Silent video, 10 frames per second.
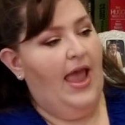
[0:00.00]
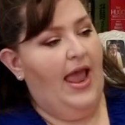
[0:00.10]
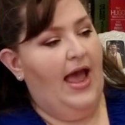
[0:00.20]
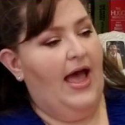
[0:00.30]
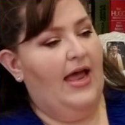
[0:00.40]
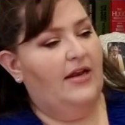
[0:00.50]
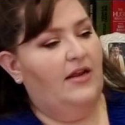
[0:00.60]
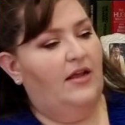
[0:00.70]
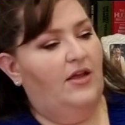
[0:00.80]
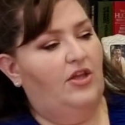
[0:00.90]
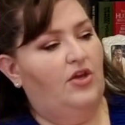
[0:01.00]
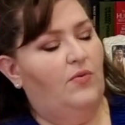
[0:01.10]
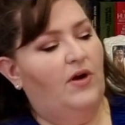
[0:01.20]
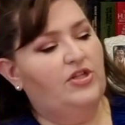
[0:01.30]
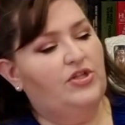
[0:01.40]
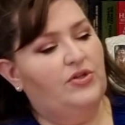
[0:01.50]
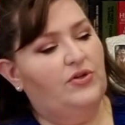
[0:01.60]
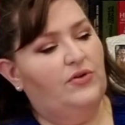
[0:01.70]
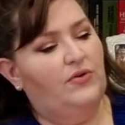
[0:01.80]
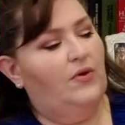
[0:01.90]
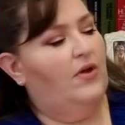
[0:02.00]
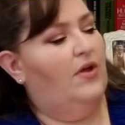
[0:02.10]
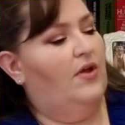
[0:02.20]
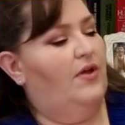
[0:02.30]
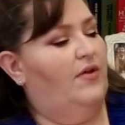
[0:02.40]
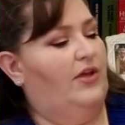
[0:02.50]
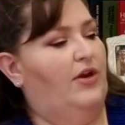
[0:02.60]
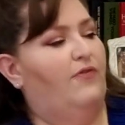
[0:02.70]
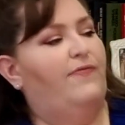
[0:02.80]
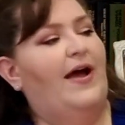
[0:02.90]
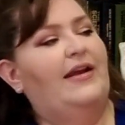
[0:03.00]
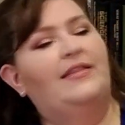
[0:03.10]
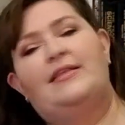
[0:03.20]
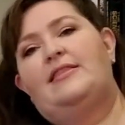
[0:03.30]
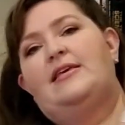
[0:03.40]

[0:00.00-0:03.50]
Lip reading: And you want to, find the